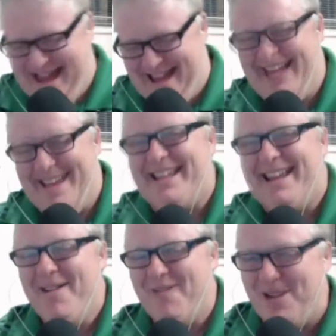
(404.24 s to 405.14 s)
Yes.
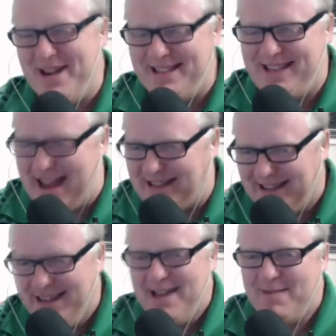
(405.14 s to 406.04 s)
What is that?
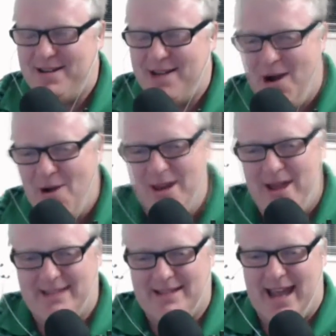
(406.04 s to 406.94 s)
But no,
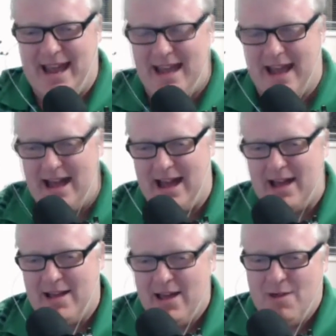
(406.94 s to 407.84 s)
it's I
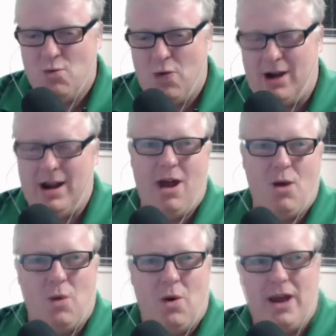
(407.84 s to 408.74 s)
don't
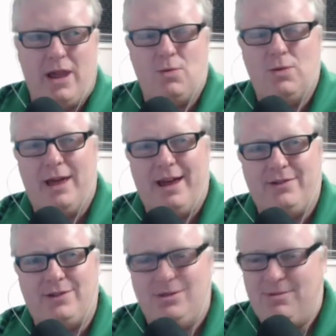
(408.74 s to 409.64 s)
know why you would
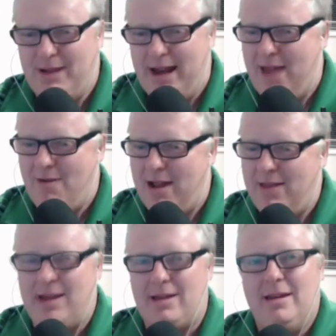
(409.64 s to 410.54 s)
have to, but
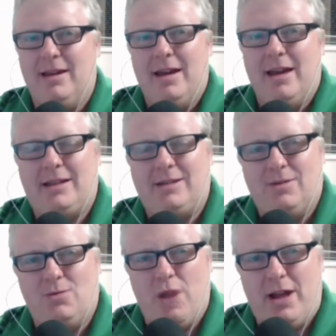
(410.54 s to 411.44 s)
anyway, it's
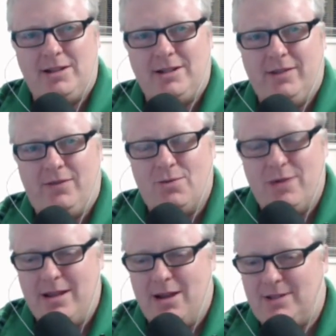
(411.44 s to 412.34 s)
a register for
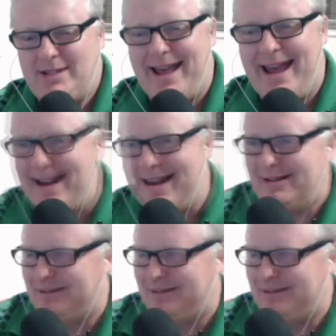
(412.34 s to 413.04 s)
Windows 10.